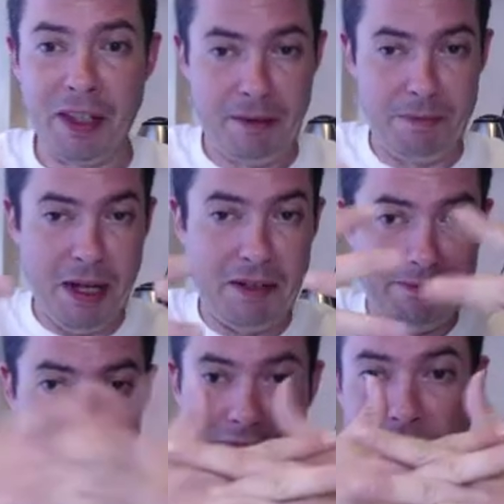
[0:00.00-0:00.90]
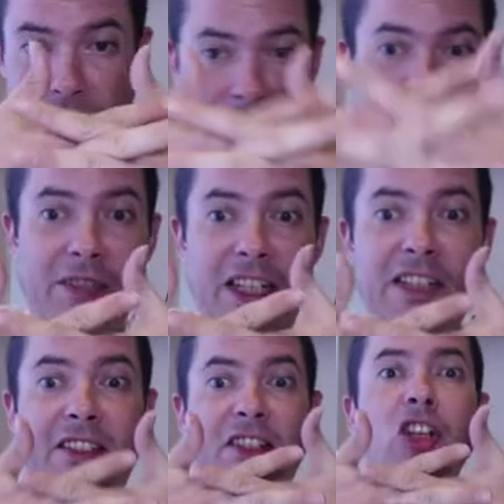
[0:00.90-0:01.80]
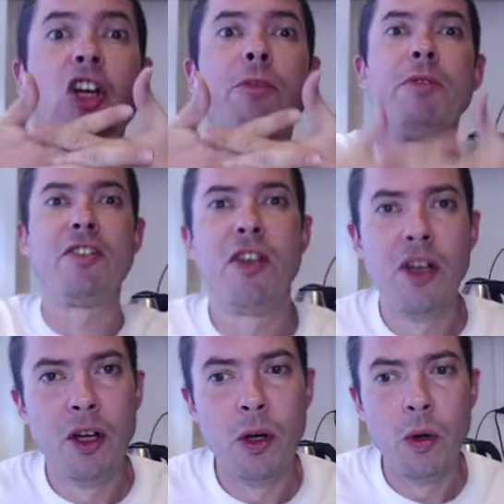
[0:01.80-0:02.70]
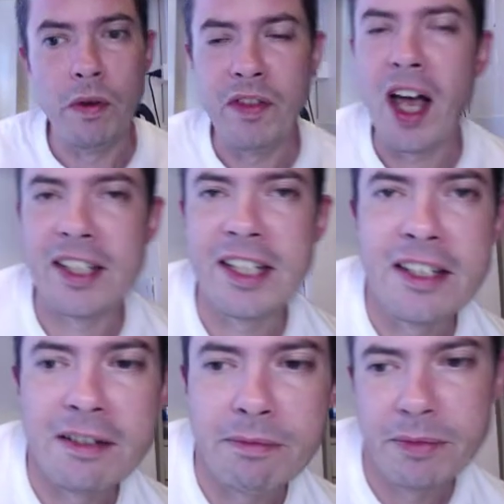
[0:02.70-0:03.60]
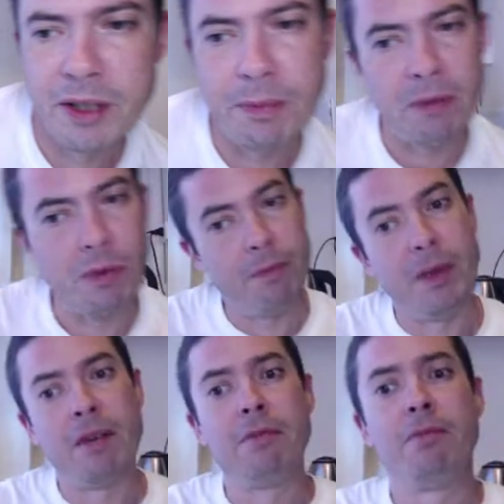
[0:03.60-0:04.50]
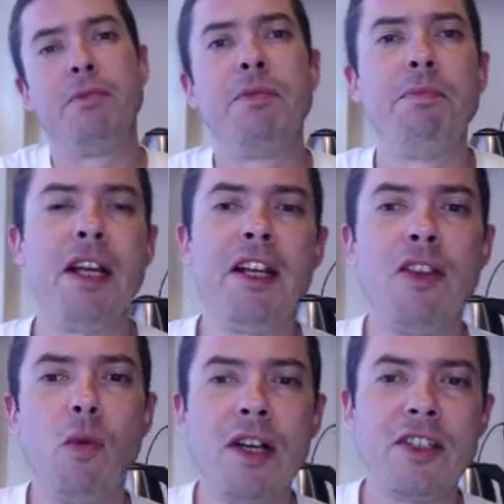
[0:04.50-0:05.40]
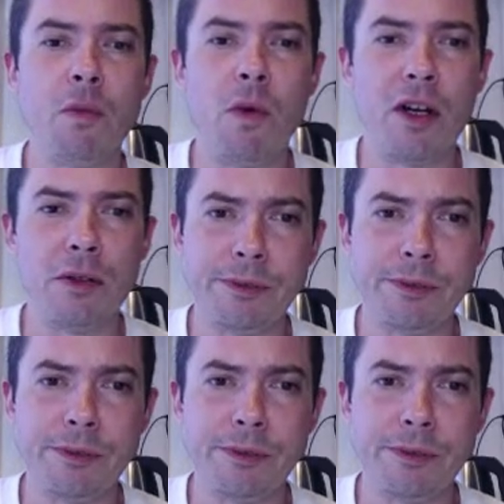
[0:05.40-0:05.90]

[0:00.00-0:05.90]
but it's synonymous with Nazism, mainly in the Western world.